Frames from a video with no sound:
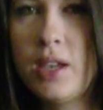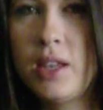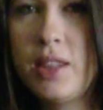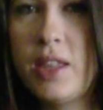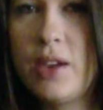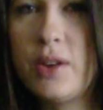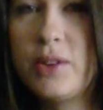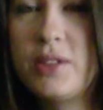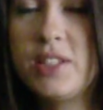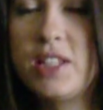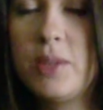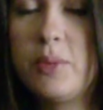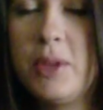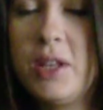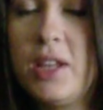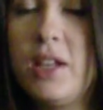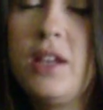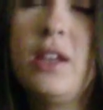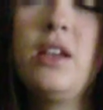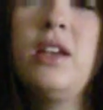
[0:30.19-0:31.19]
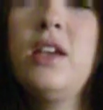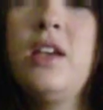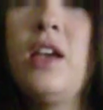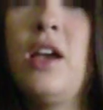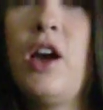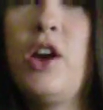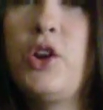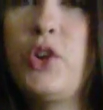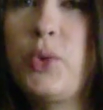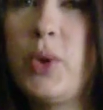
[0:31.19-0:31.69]
They are exhibiting
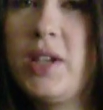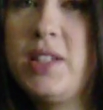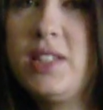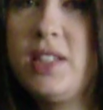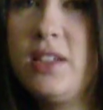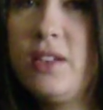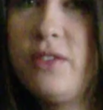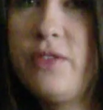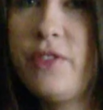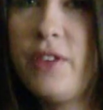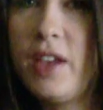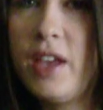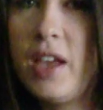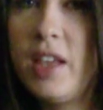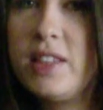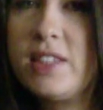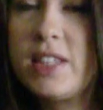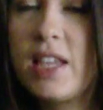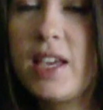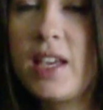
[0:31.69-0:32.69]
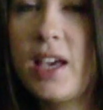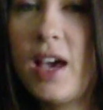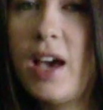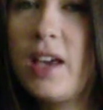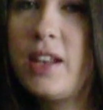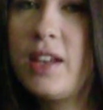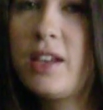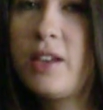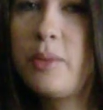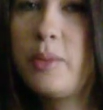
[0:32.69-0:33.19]
aggressive and
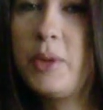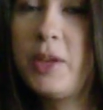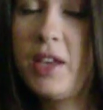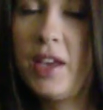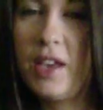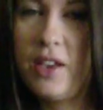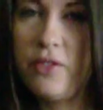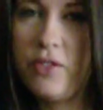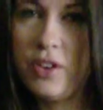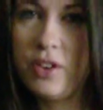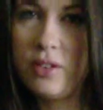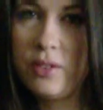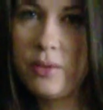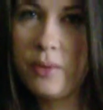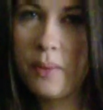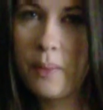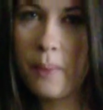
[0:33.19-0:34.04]
psychotic behavior.